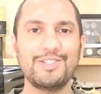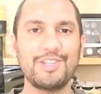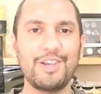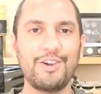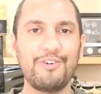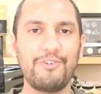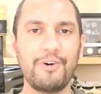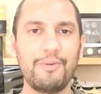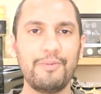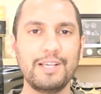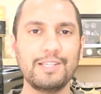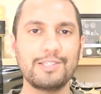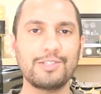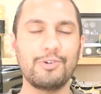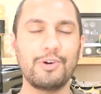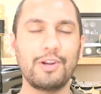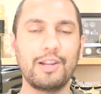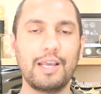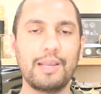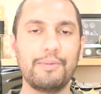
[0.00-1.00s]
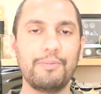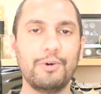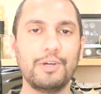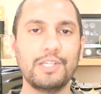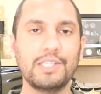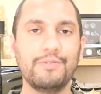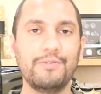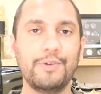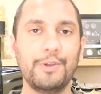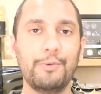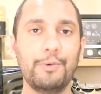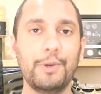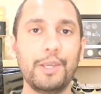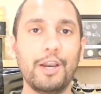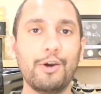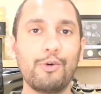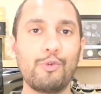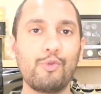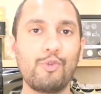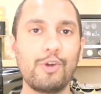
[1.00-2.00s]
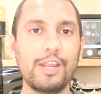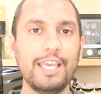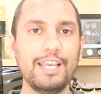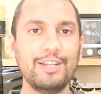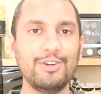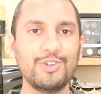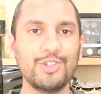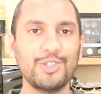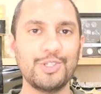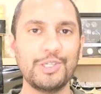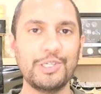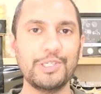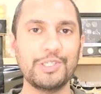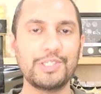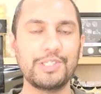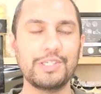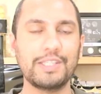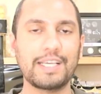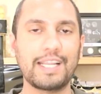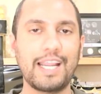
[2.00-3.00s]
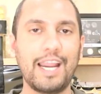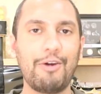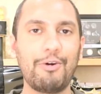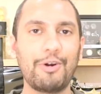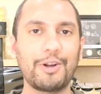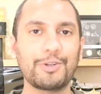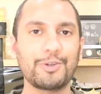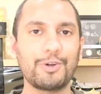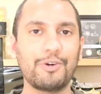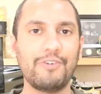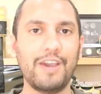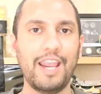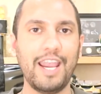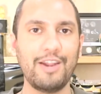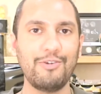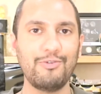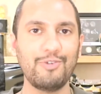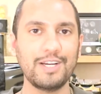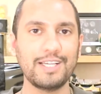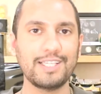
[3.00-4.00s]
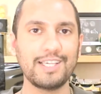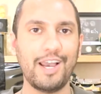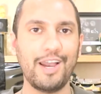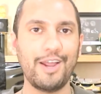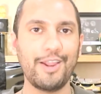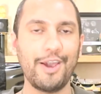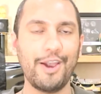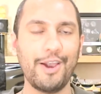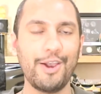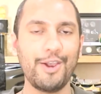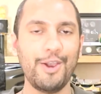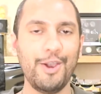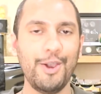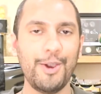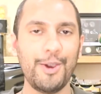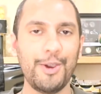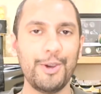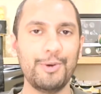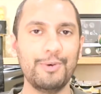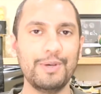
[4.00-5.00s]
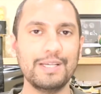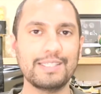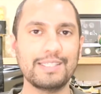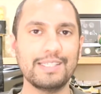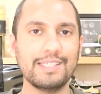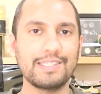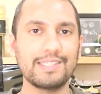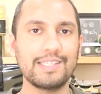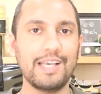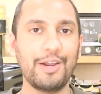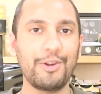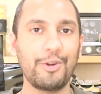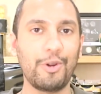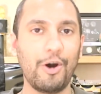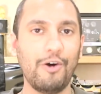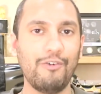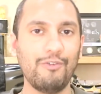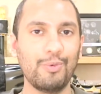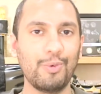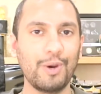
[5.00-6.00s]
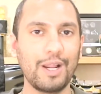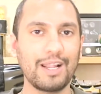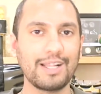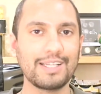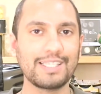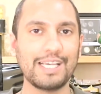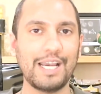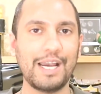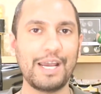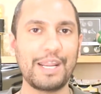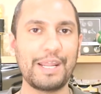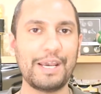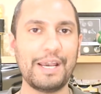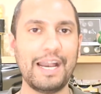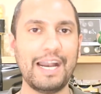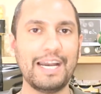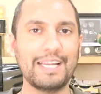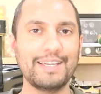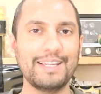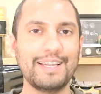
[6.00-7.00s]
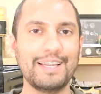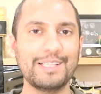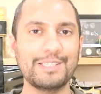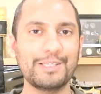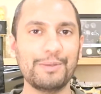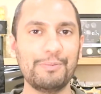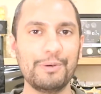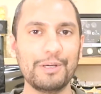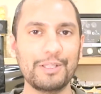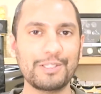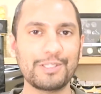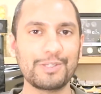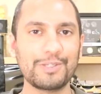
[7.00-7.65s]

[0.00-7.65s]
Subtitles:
So from a storyline point of view, we are reintroduced to the character of Henry Turner, who is the son of Will Turner and Elizabeth